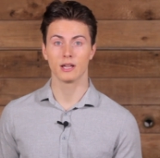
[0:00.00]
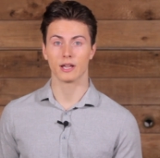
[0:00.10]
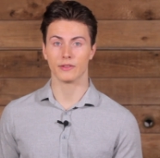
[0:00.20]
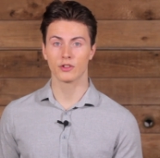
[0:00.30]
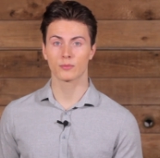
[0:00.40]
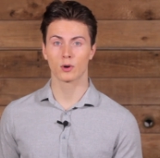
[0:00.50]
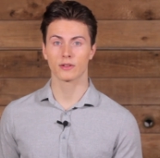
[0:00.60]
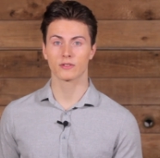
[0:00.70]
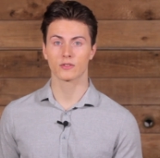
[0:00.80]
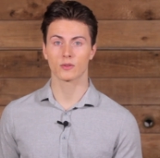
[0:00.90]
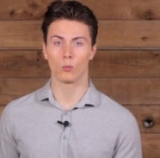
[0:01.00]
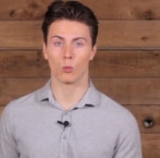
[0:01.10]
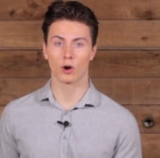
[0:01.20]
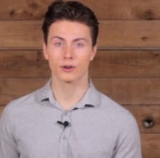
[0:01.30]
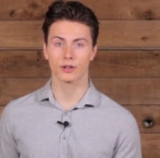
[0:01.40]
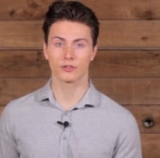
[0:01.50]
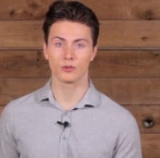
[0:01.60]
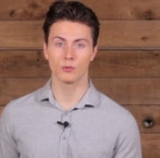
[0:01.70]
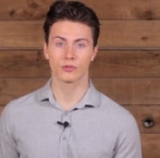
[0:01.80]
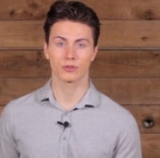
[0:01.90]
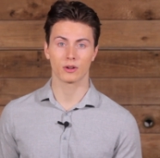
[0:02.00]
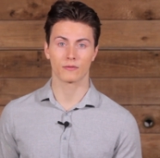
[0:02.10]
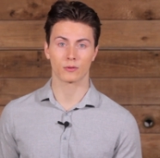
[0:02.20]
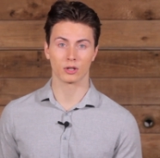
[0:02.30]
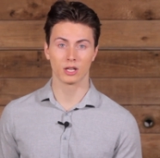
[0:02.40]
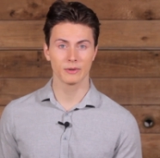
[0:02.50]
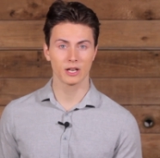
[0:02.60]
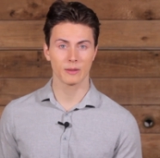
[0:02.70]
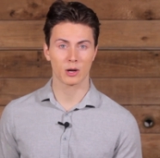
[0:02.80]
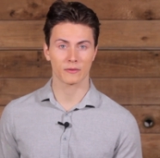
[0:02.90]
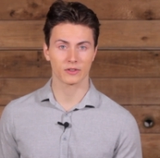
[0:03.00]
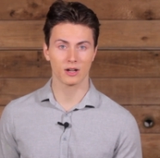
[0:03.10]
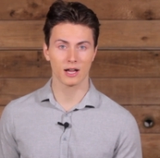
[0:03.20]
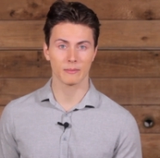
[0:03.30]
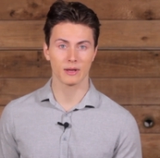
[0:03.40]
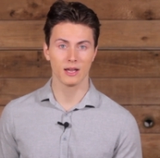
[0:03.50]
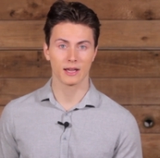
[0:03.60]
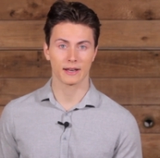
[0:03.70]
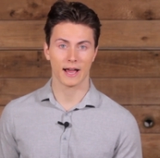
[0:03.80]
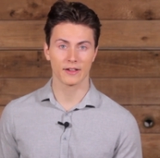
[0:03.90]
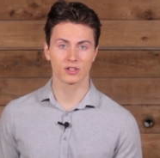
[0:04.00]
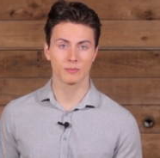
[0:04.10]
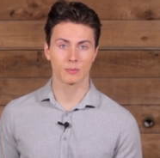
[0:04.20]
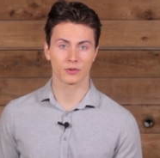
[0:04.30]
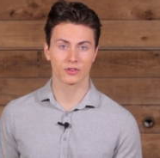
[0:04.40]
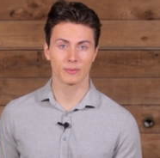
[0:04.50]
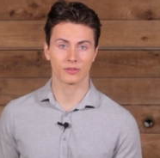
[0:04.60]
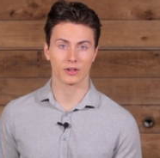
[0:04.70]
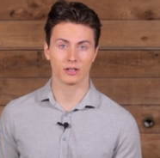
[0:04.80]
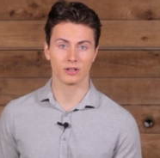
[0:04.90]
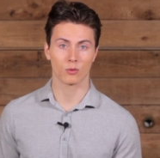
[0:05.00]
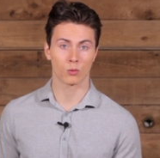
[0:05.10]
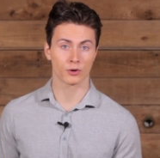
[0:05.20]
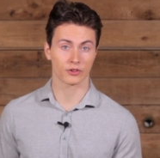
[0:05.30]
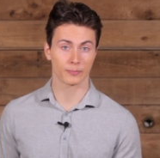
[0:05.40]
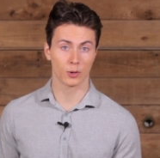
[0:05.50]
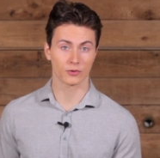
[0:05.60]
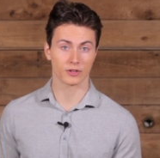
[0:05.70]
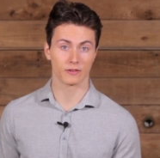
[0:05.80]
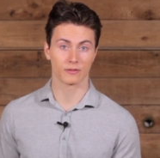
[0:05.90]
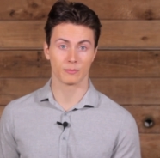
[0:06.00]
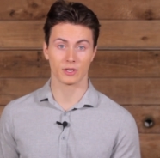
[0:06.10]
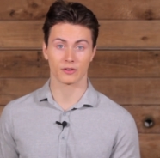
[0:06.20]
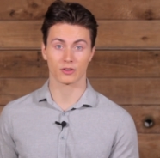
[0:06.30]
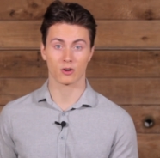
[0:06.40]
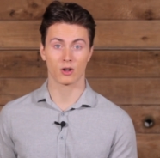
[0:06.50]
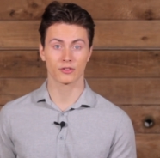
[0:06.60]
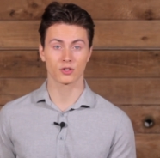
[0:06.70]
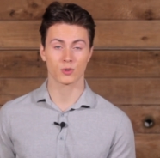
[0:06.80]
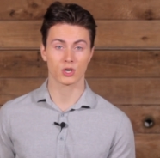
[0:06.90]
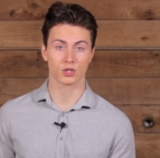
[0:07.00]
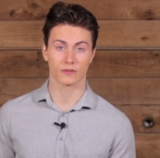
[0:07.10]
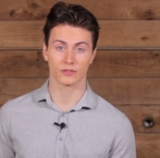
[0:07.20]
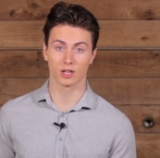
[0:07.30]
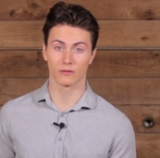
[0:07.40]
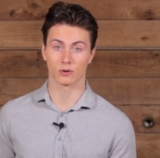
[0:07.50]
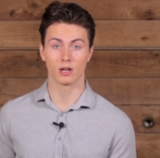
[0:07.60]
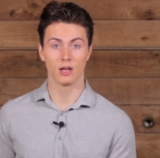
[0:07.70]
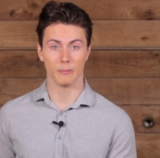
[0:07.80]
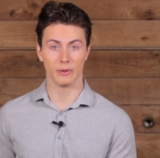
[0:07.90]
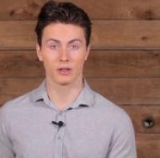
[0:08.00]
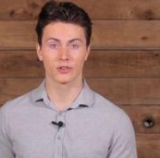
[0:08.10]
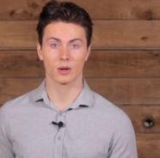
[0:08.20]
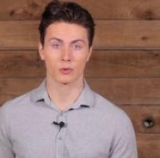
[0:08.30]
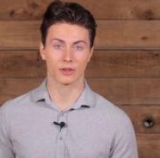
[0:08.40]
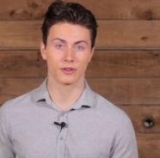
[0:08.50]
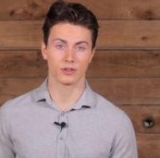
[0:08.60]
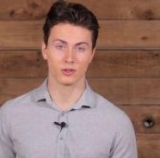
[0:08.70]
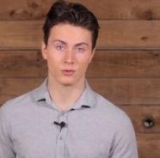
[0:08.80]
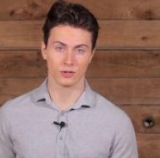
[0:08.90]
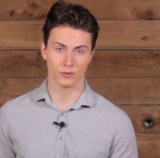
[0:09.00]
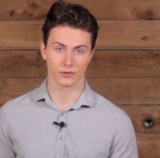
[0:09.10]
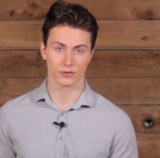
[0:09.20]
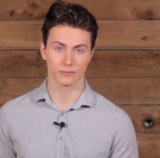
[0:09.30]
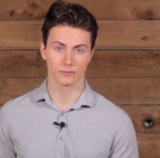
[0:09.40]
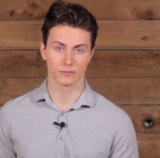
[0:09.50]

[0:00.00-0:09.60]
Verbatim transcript: In this process, water is used for a limited amount of time and has to be precipitated or disposed of because the concentration of silver builds up with continued use.